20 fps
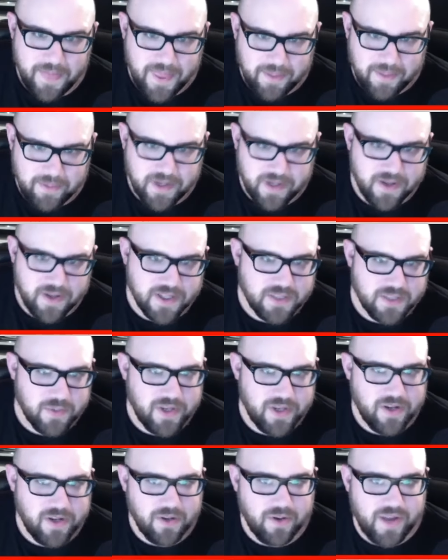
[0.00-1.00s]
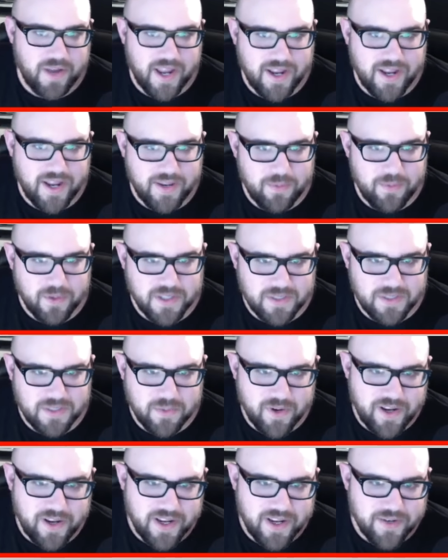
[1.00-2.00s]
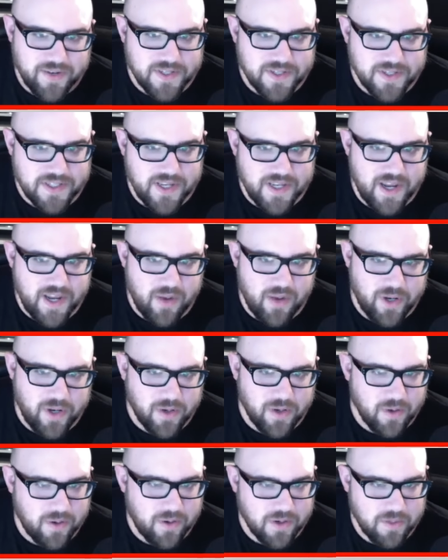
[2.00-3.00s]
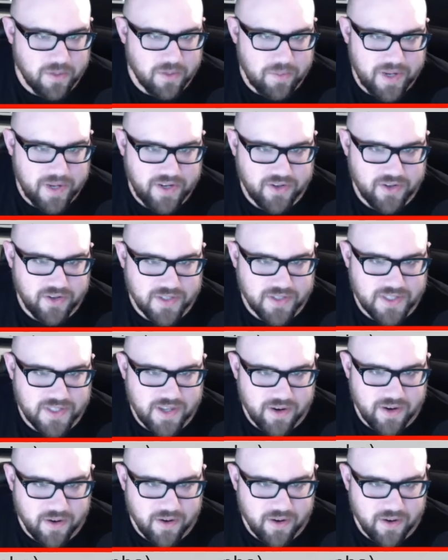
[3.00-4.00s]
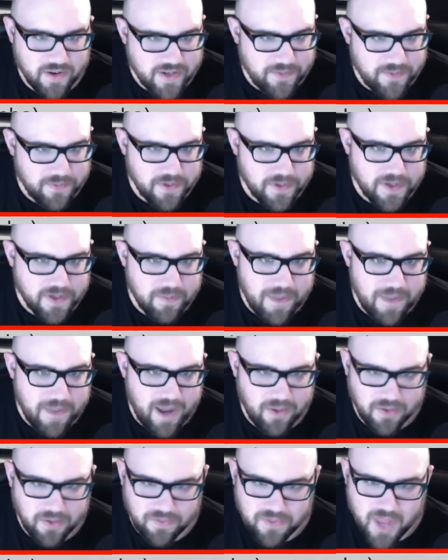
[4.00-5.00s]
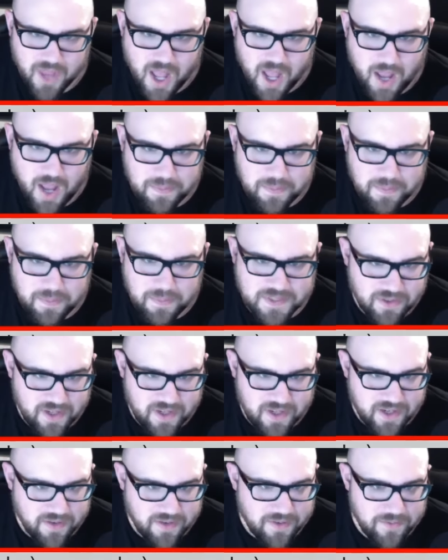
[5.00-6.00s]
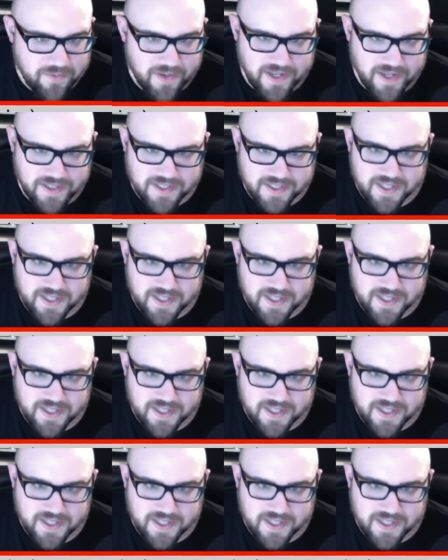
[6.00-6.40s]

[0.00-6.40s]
Because when you look at it, what's really interesting here, when you look on the pictures, there are a different amount of knobs on the interface.